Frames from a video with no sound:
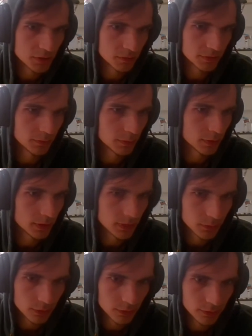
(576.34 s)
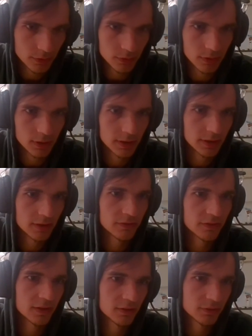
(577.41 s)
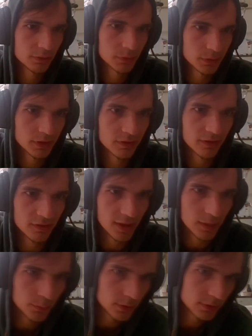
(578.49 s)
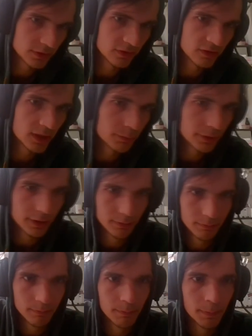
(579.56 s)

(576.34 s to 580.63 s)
viewable anymore. So I guess I'll do it with this example. This is Aperam.